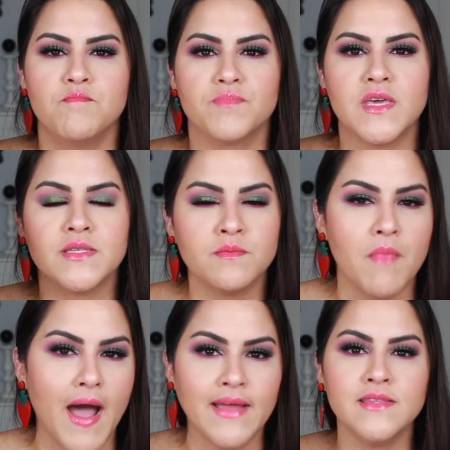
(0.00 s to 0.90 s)
this
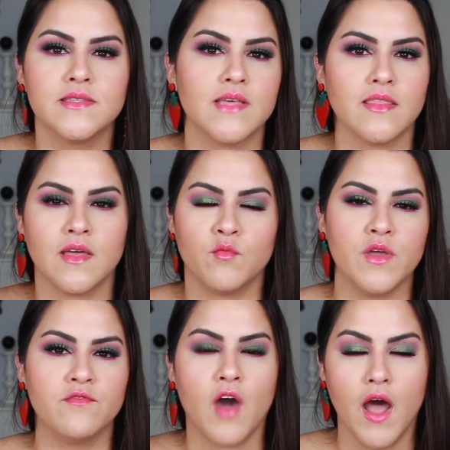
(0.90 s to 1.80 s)
mindset that
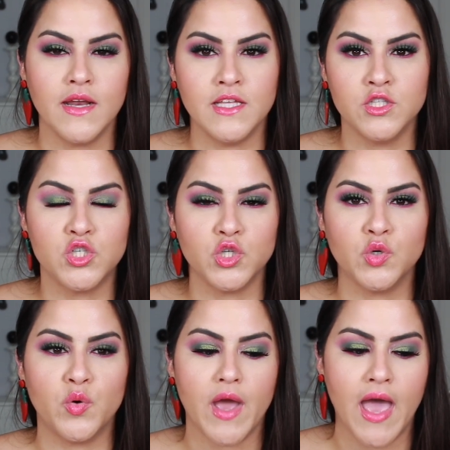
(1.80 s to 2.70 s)
we've gotten
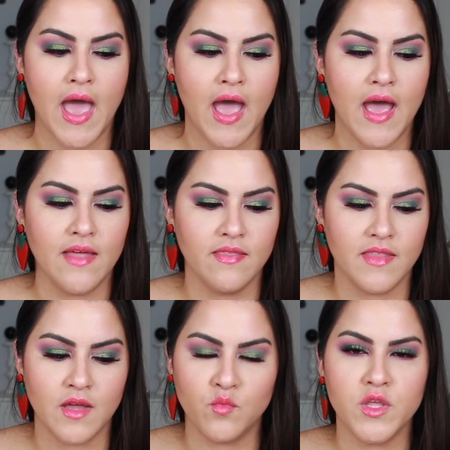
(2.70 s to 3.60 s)
into, and
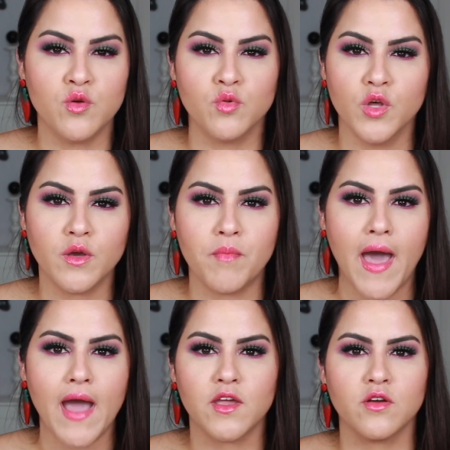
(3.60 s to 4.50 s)
then when you look
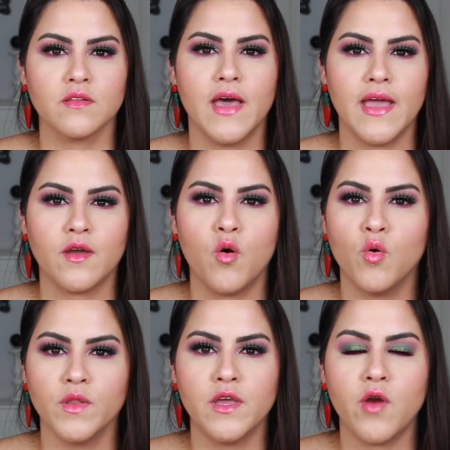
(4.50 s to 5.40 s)
back you're like,
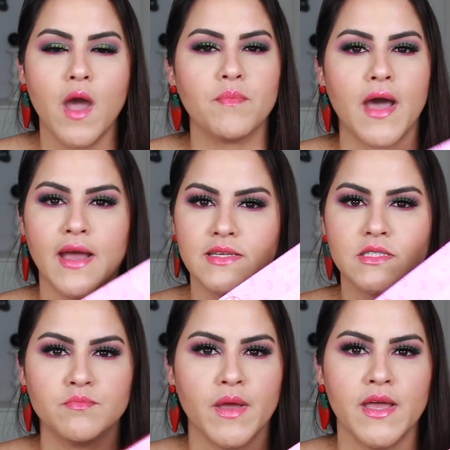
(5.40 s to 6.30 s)
holy crap, I
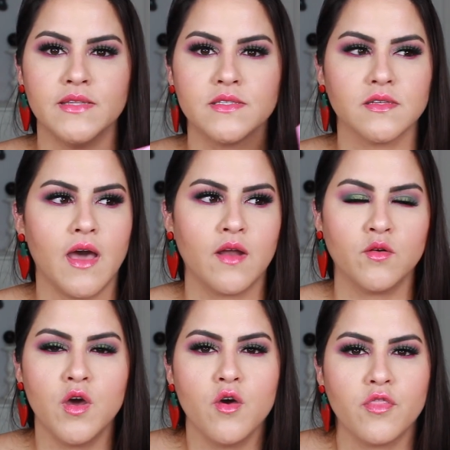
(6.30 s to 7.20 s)
spent, I
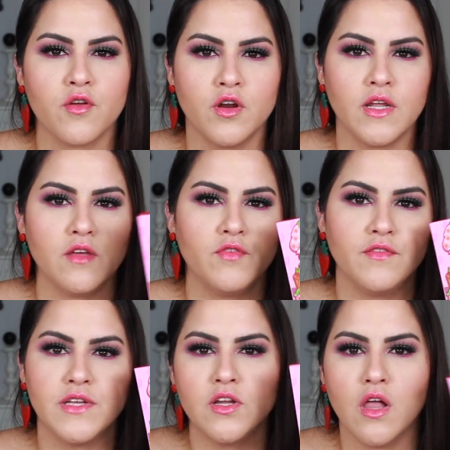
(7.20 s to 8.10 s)
don't know,
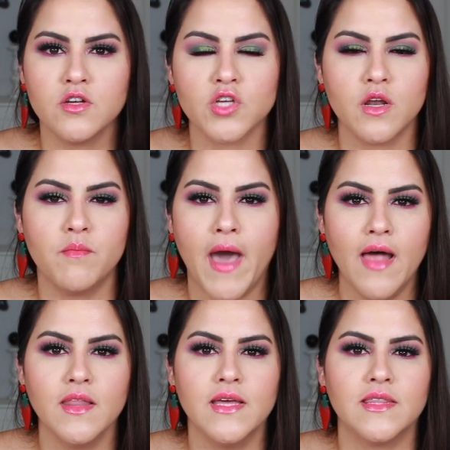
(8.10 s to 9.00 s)
$30-$50 on a
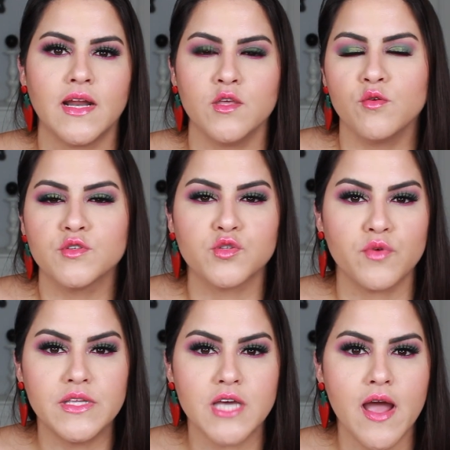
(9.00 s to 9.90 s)
palette that I used
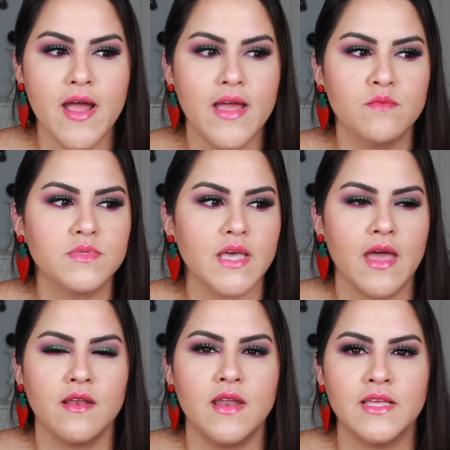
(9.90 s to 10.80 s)
3 times
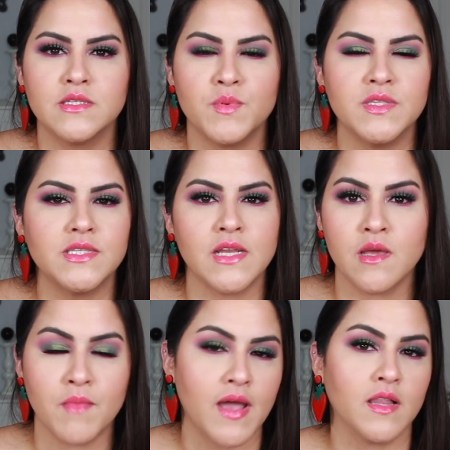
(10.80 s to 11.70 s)
and it's been sitting
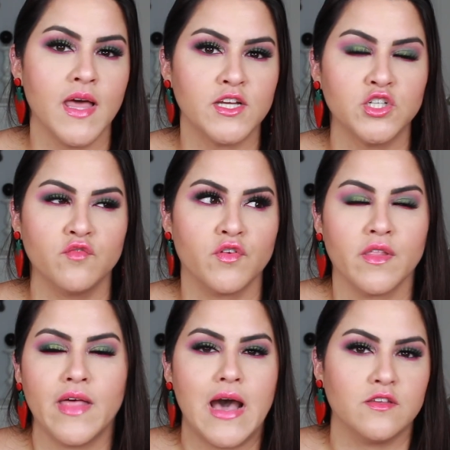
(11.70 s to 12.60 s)
in my collection for
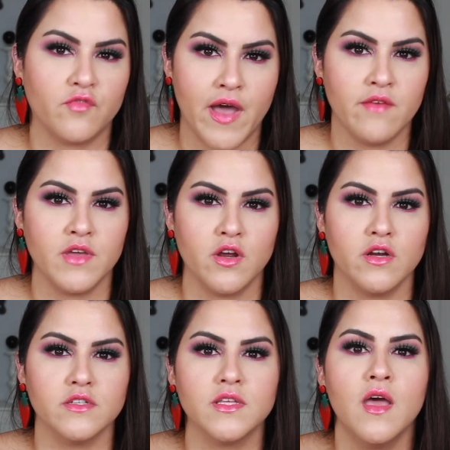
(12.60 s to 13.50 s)
the last 5
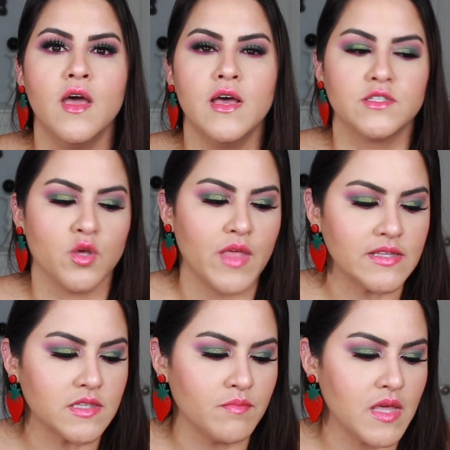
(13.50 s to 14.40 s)
years. So
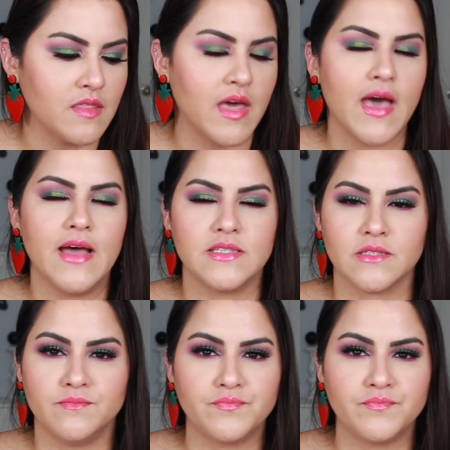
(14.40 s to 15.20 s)
that's something that,